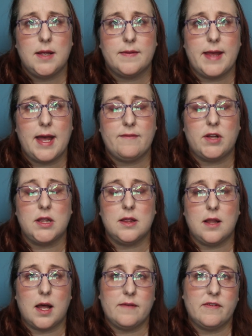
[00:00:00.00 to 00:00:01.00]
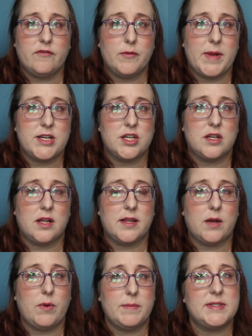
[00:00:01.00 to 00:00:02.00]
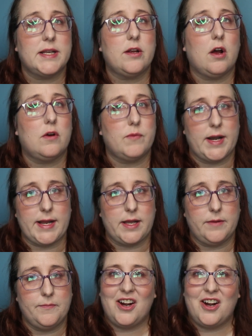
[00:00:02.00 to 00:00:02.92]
They have a lot of information on that website already.